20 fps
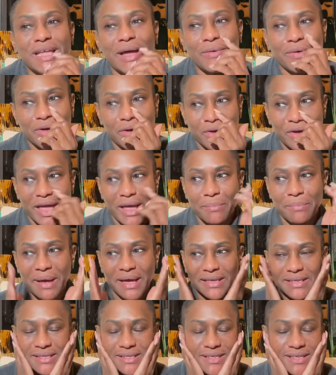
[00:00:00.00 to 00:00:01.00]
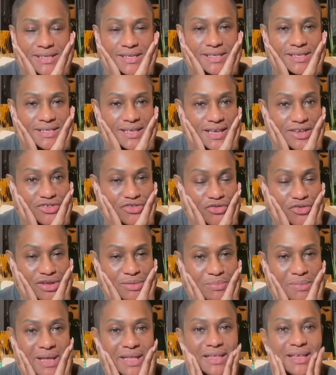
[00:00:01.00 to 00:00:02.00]
I will go get my skin
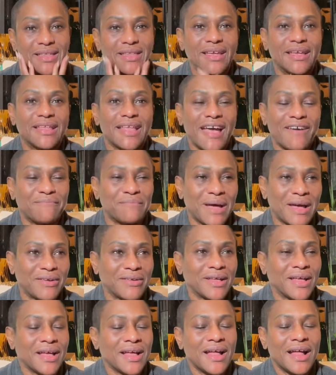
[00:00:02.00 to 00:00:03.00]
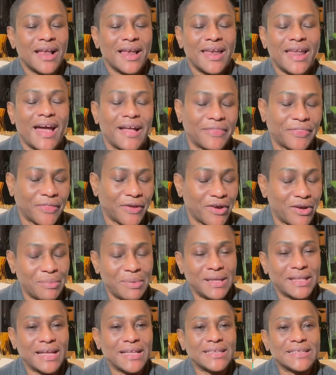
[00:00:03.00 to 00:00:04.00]
treatment and then have my light
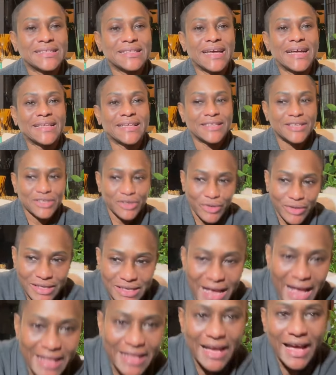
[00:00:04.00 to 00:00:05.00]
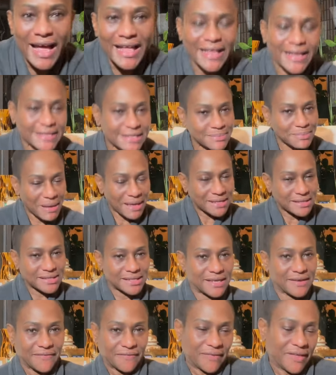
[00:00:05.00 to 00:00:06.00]
therapy. And I decided, you know, it kind of got
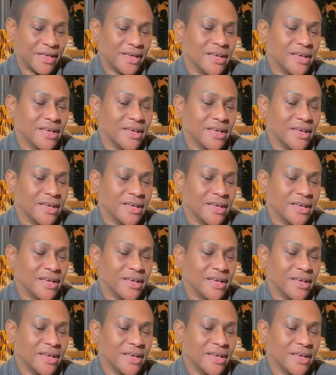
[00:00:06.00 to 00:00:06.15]
expensive.